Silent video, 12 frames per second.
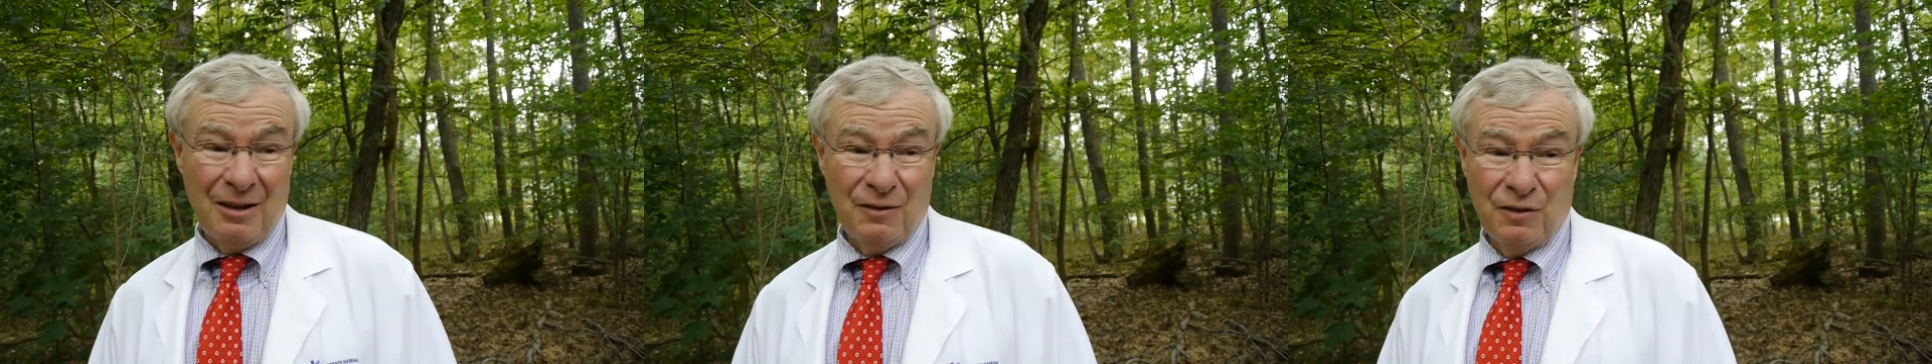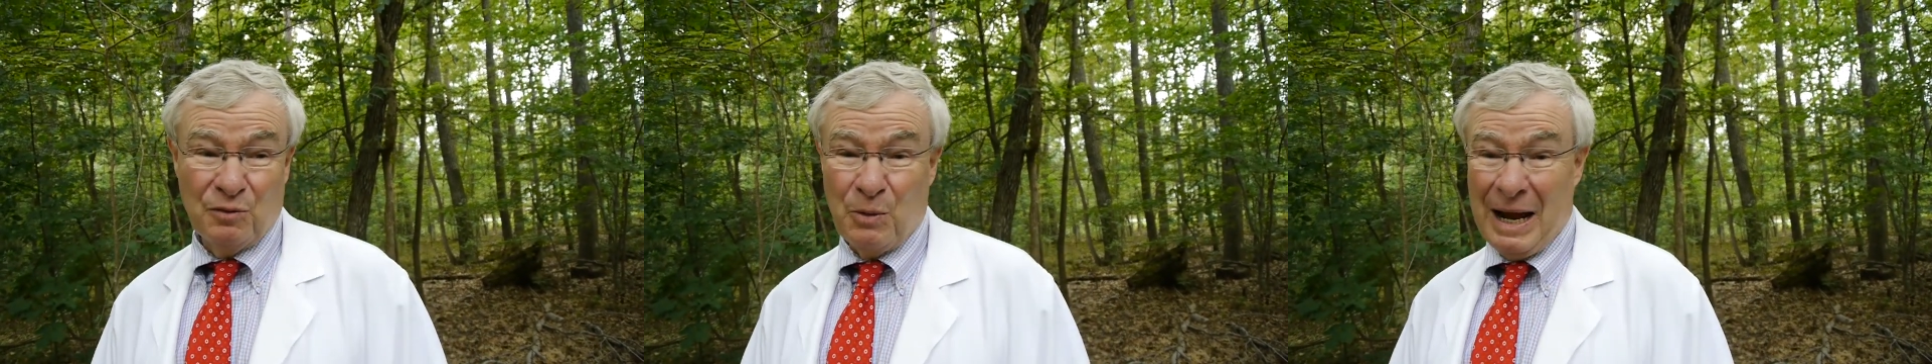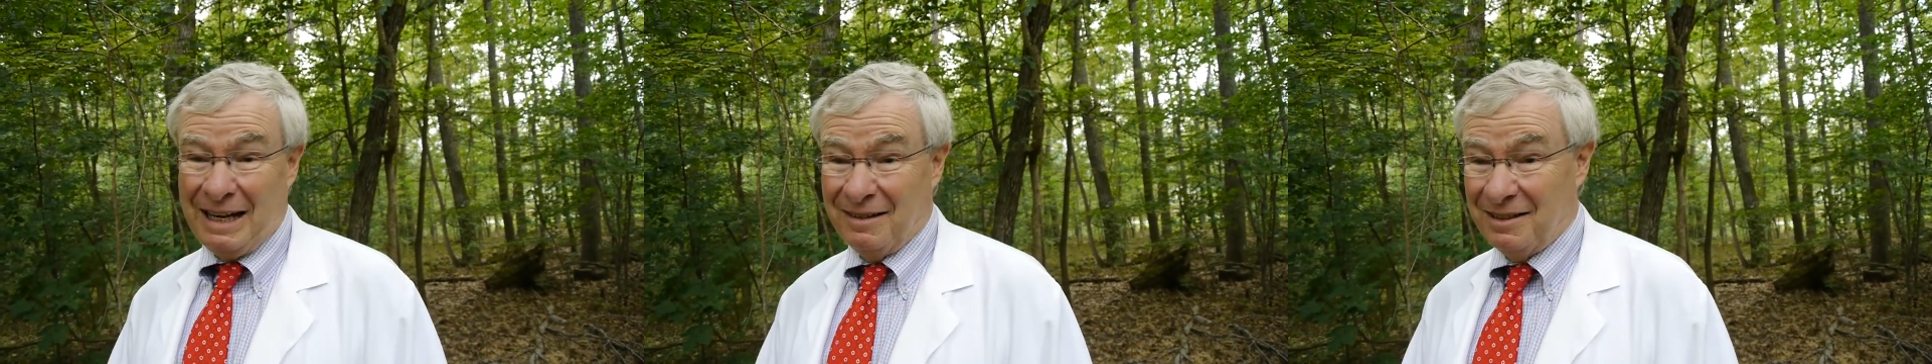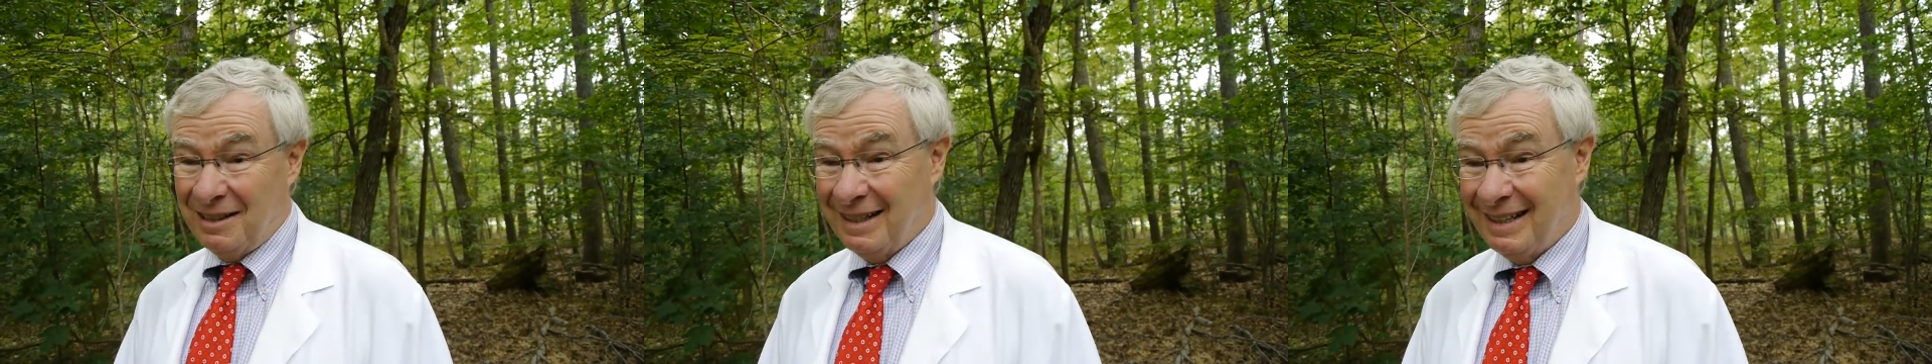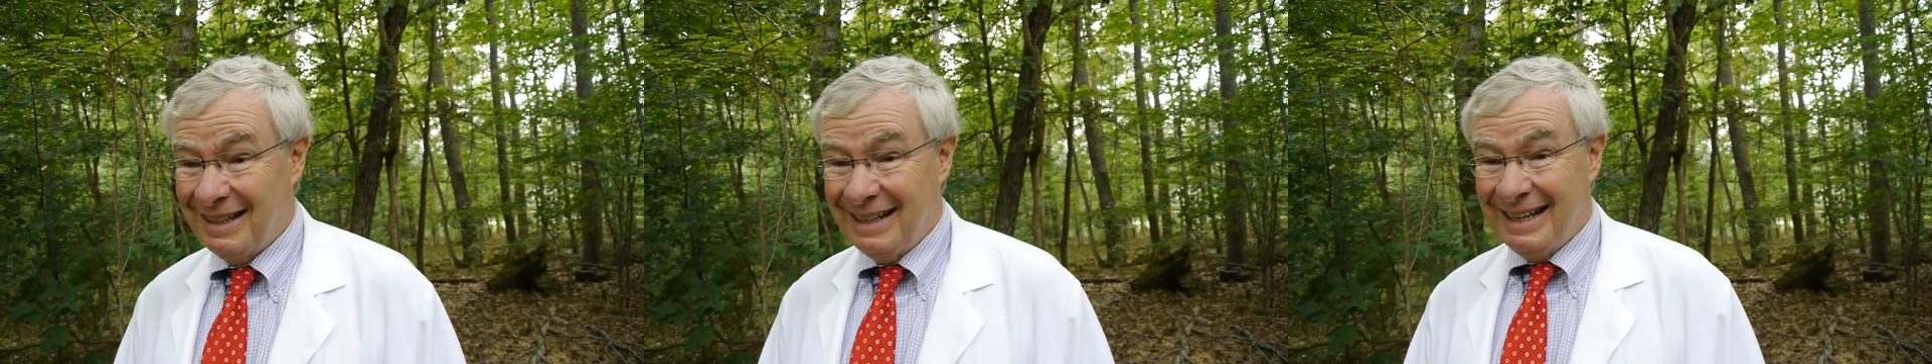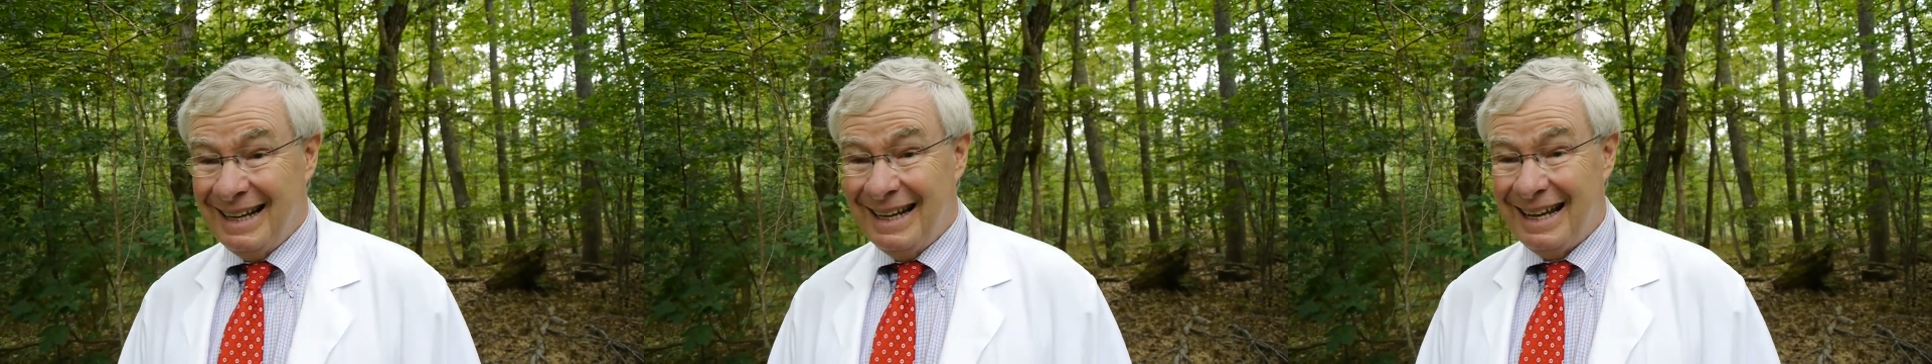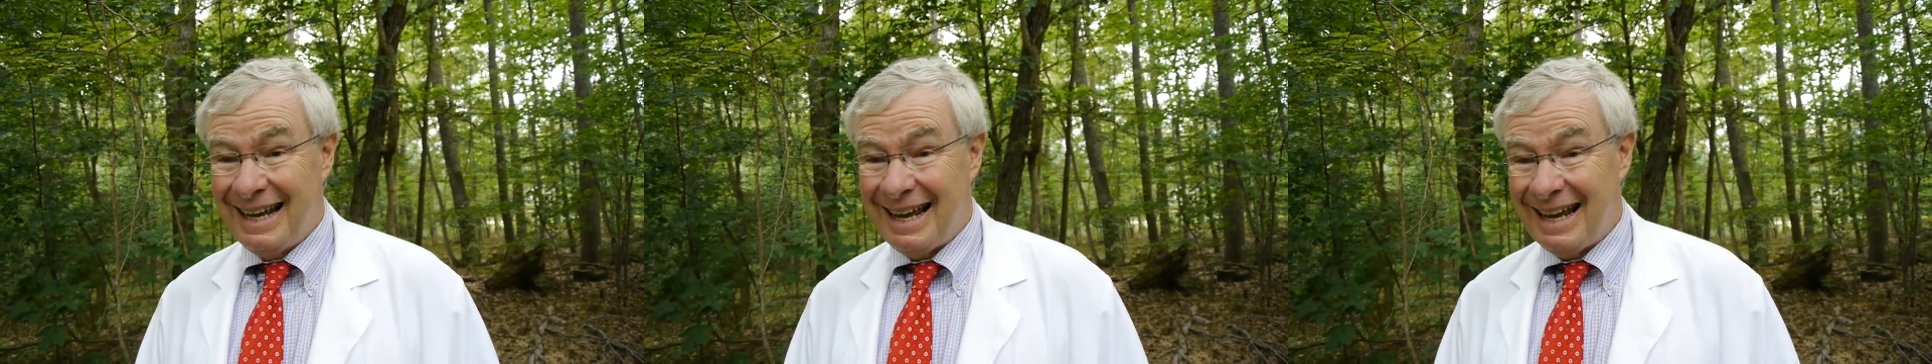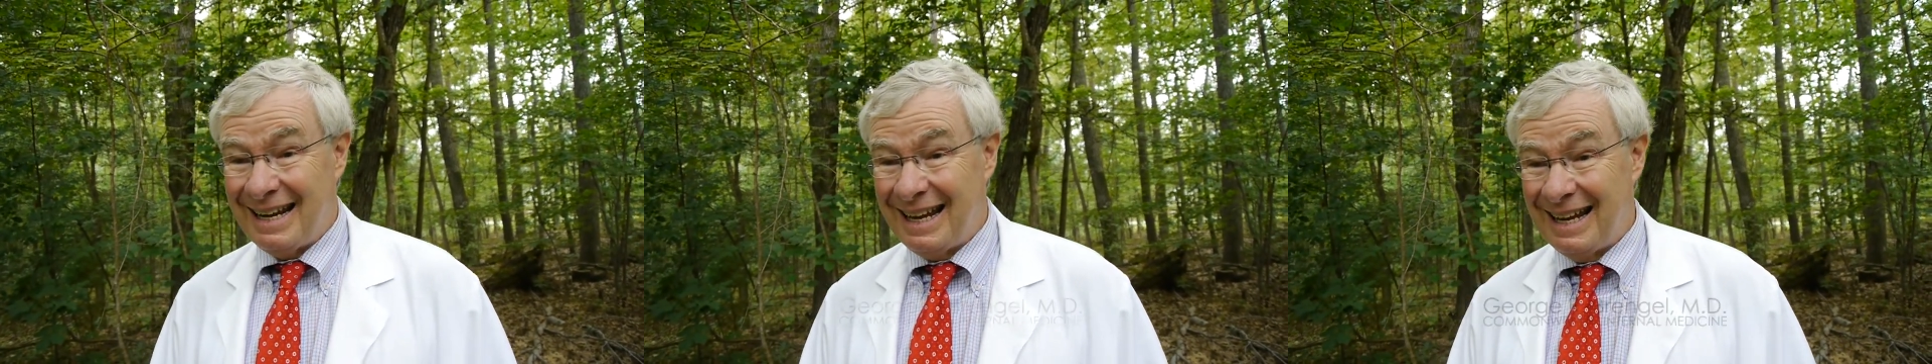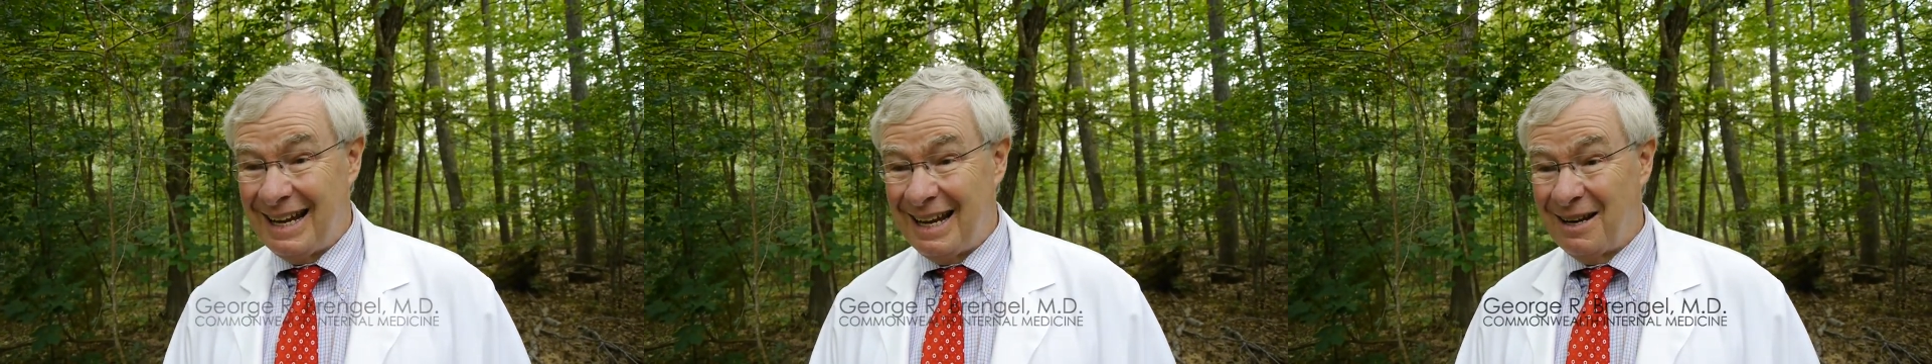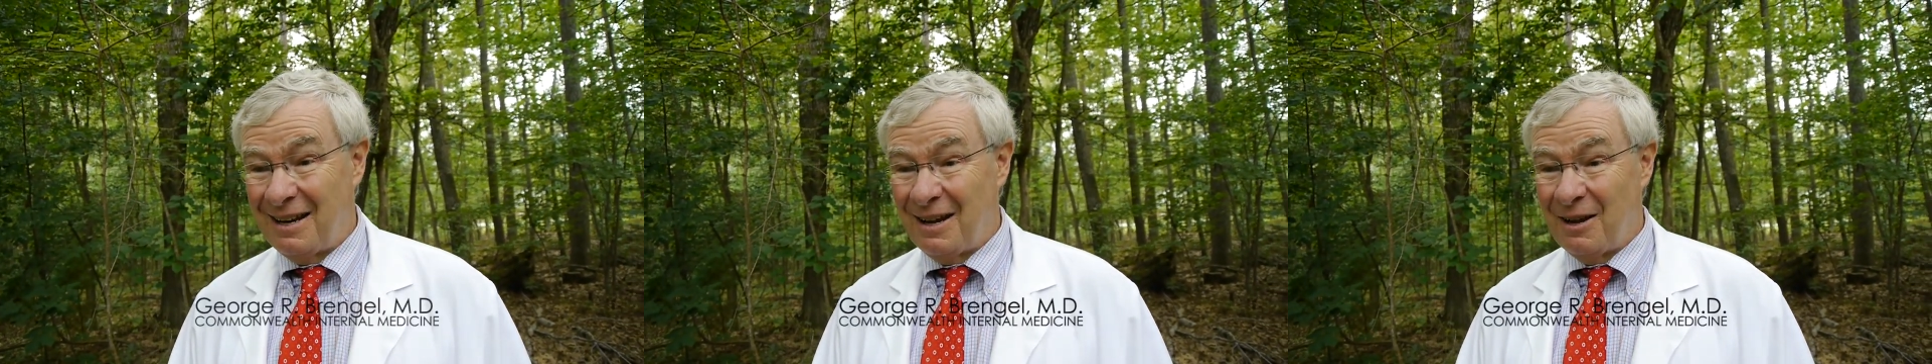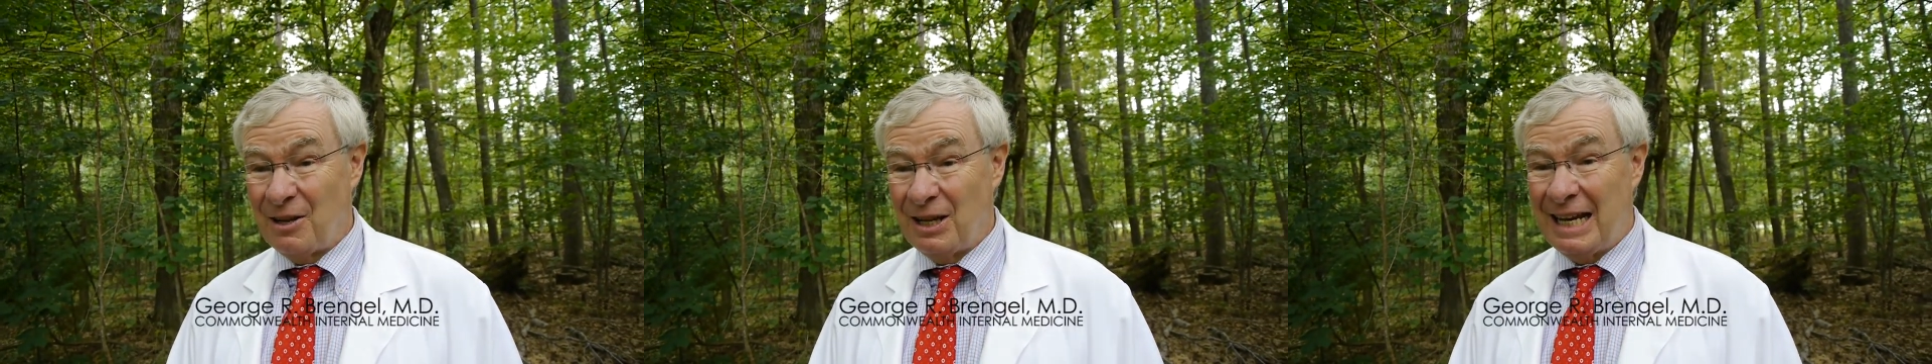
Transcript: sweats and, and then uh,